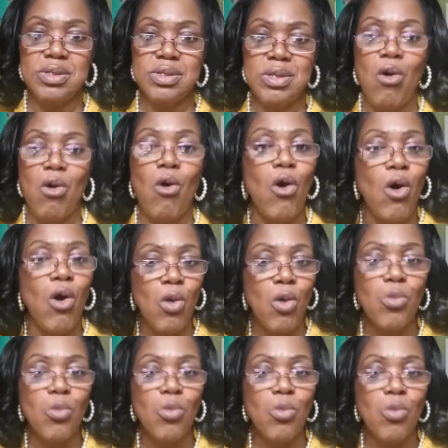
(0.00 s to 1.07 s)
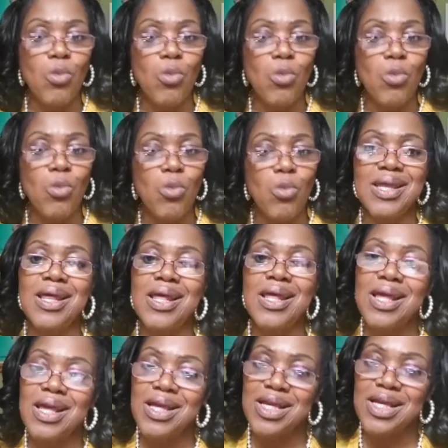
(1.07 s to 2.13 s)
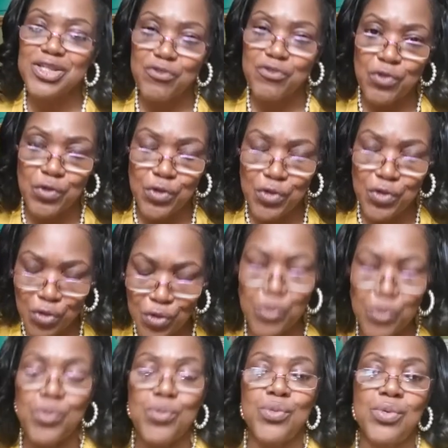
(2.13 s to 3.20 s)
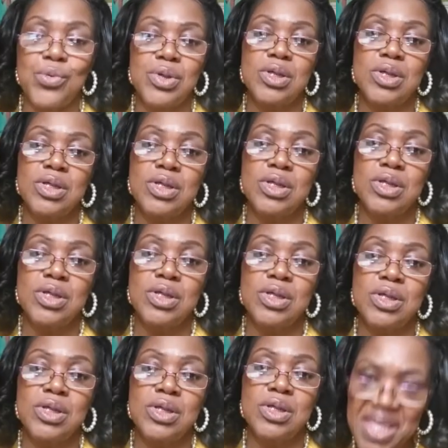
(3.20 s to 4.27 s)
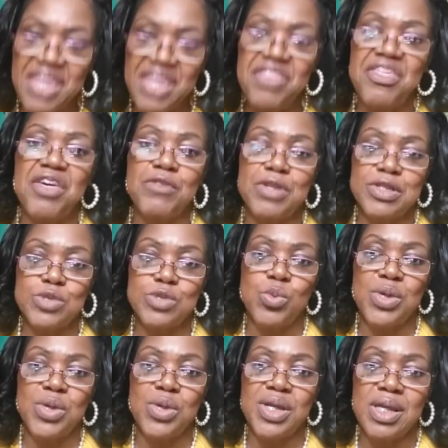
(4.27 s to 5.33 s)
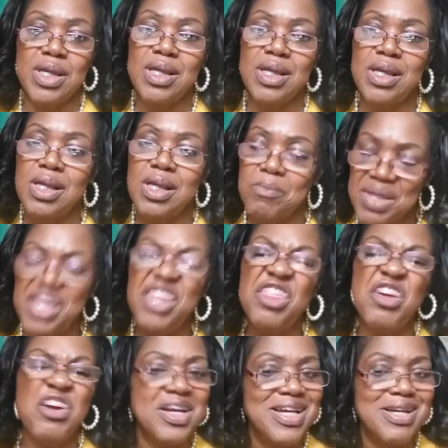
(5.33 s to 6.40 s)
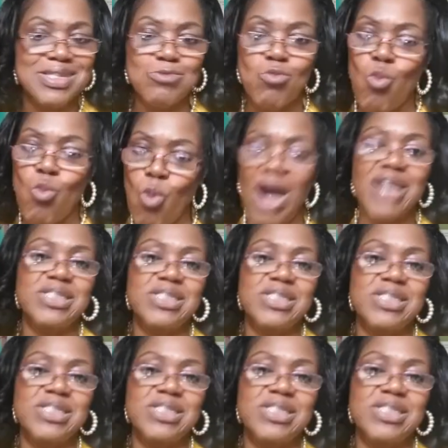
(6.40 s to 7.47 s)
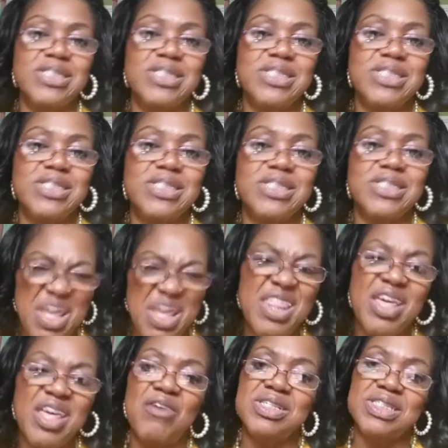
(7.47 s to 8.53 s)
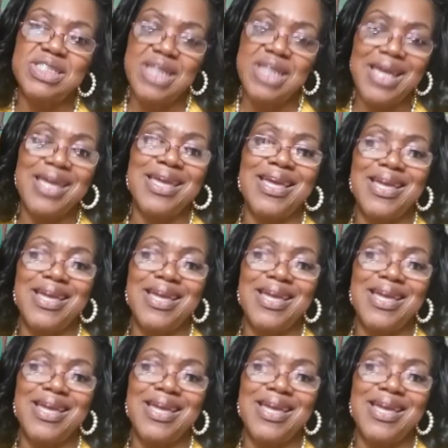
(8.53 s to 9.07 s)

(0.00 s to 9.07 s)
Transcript: All we need is for you to be there this week. Be there and watch us. Be there and take in.